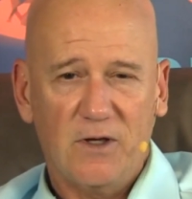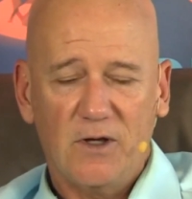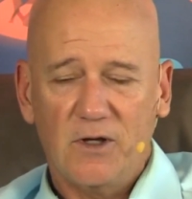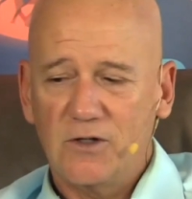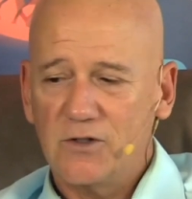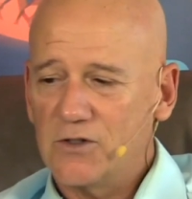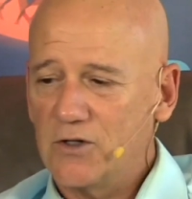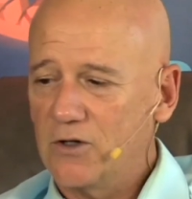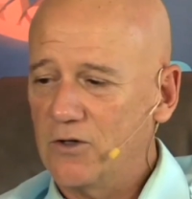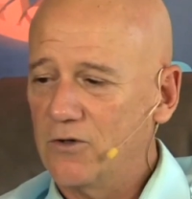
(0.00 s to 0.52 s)

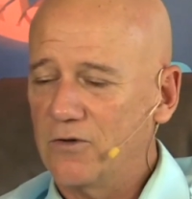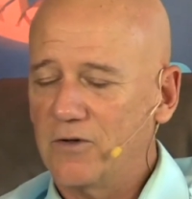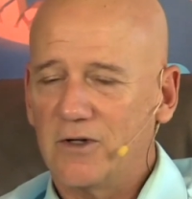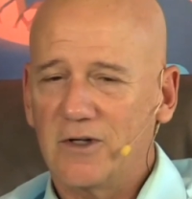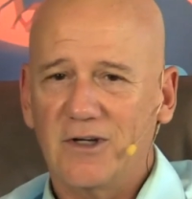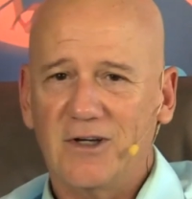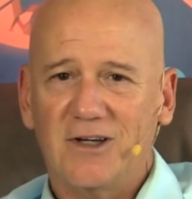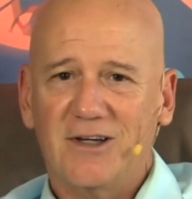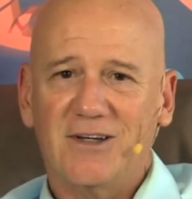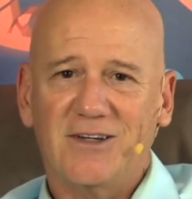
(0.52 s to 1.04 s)
So
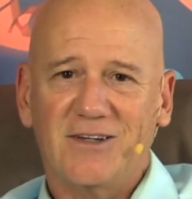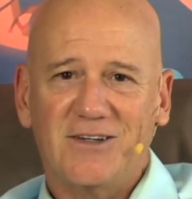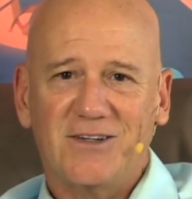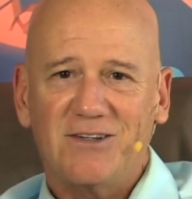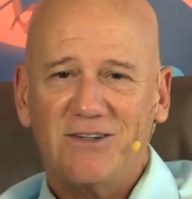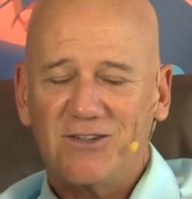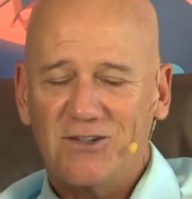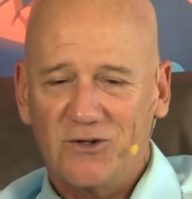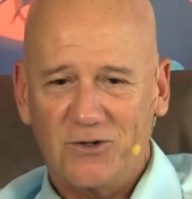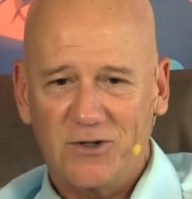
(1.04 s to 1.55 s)

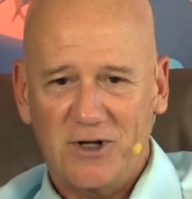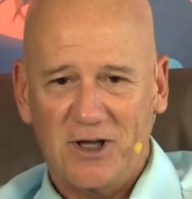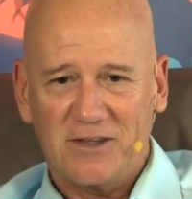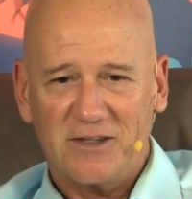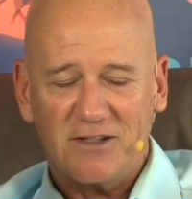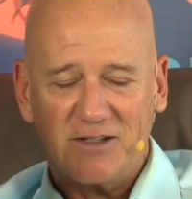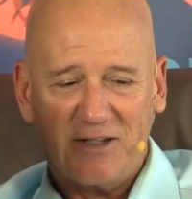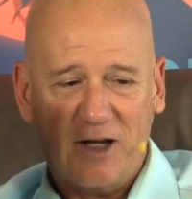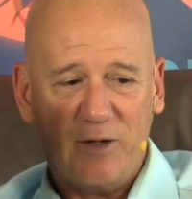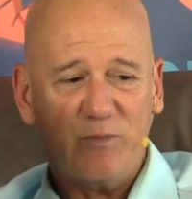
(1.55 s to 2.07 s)
at
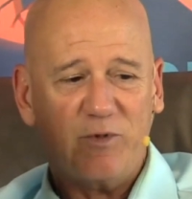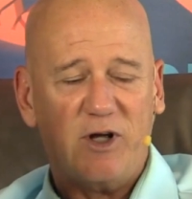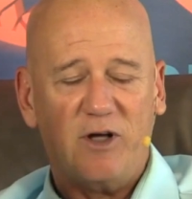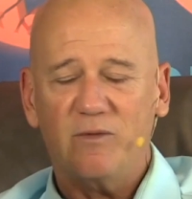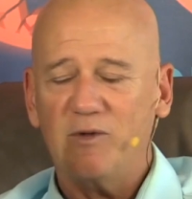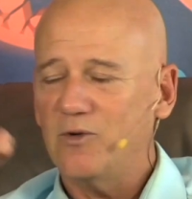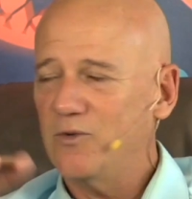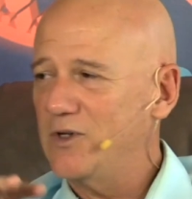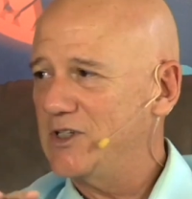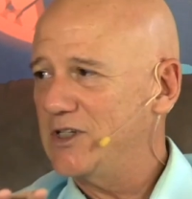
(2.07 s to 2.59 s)
the same time
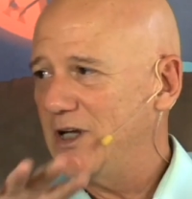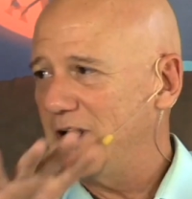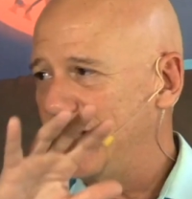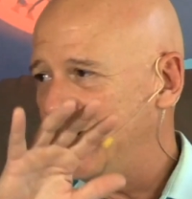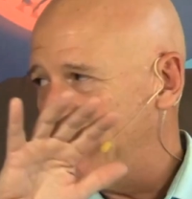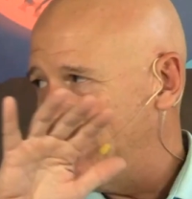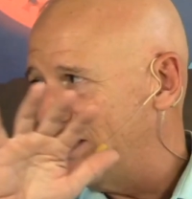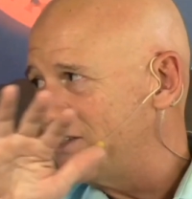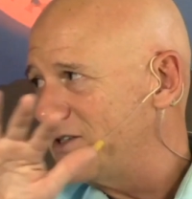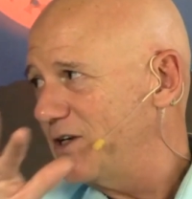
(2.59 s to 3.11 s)
that we say,
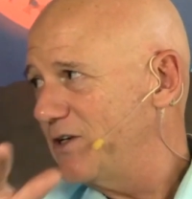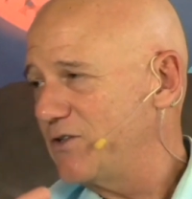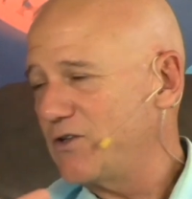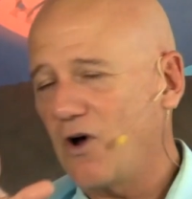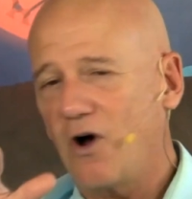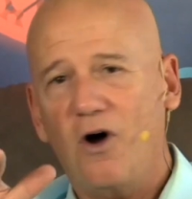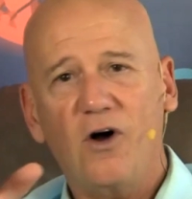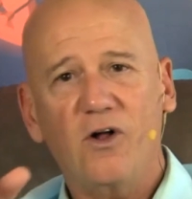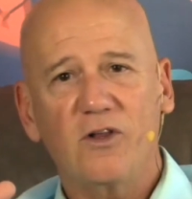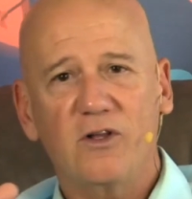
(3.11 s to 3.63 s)
yes, it's
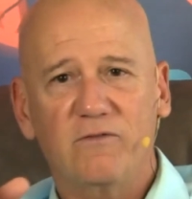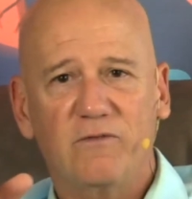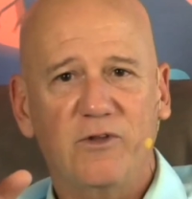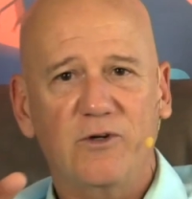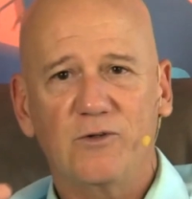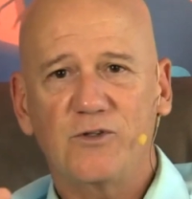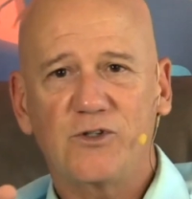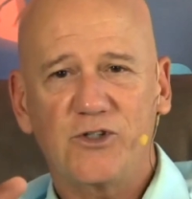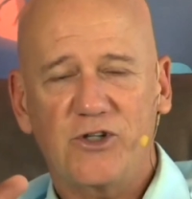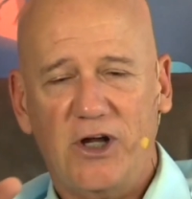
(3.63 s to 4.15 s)
all of
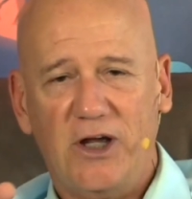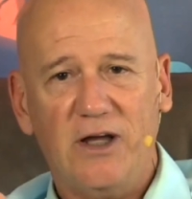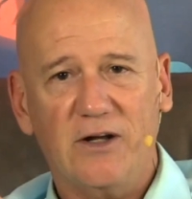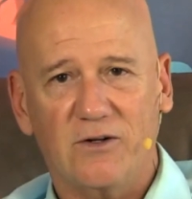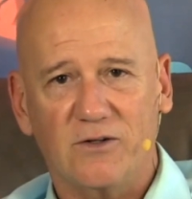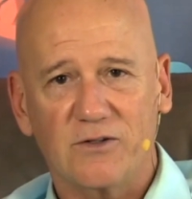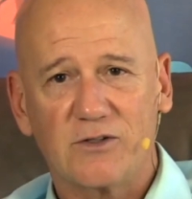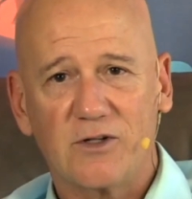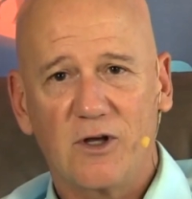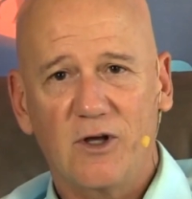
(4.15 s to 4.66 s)
those
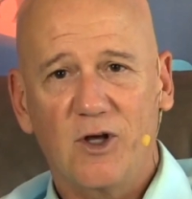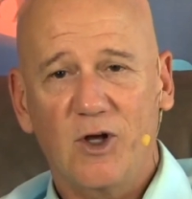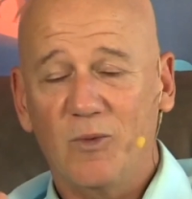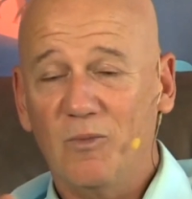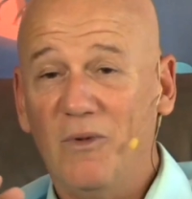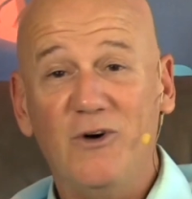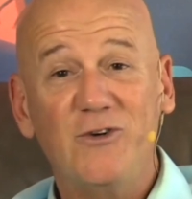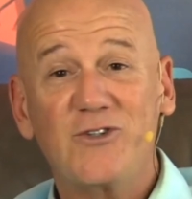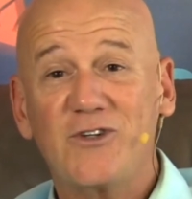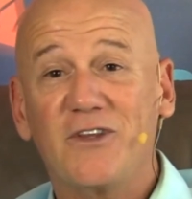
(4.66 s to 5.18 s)
channels,
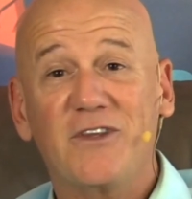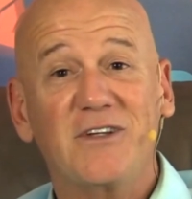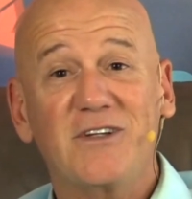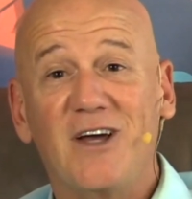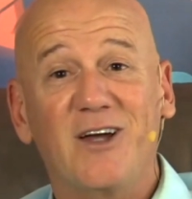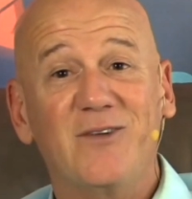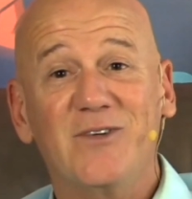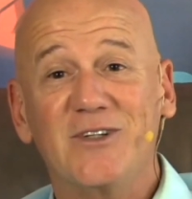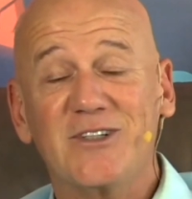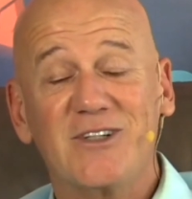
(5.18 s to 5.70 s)
most of the
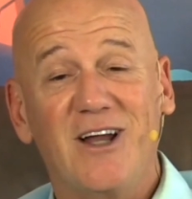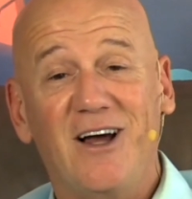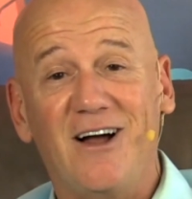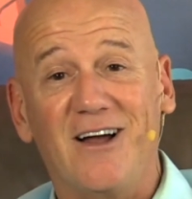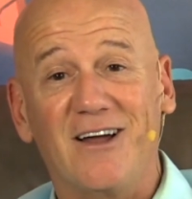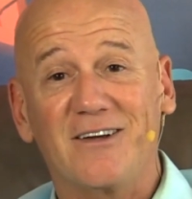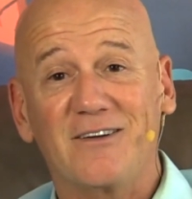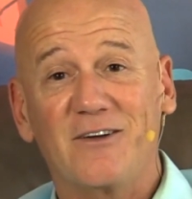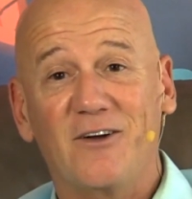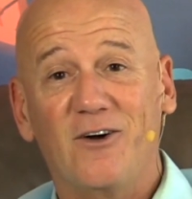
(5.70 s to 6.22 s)
time it's
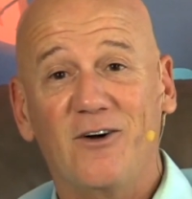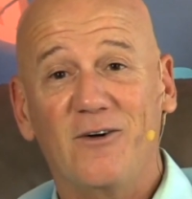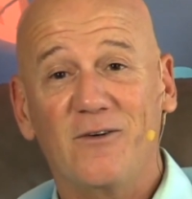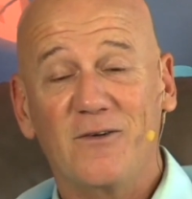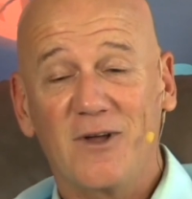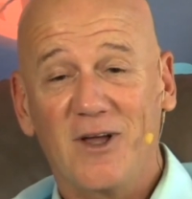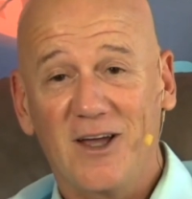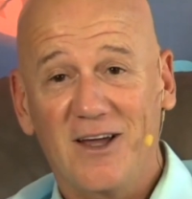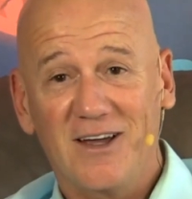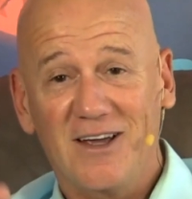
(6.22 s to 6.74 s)
not
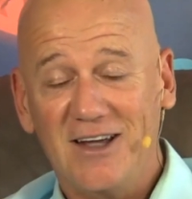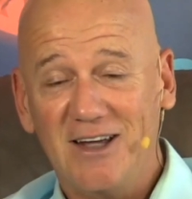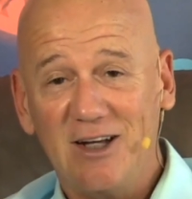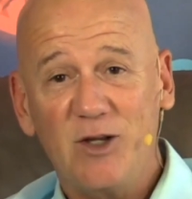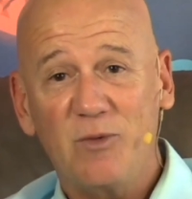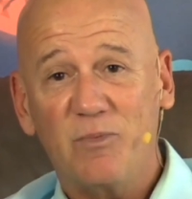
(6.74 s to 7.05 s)
any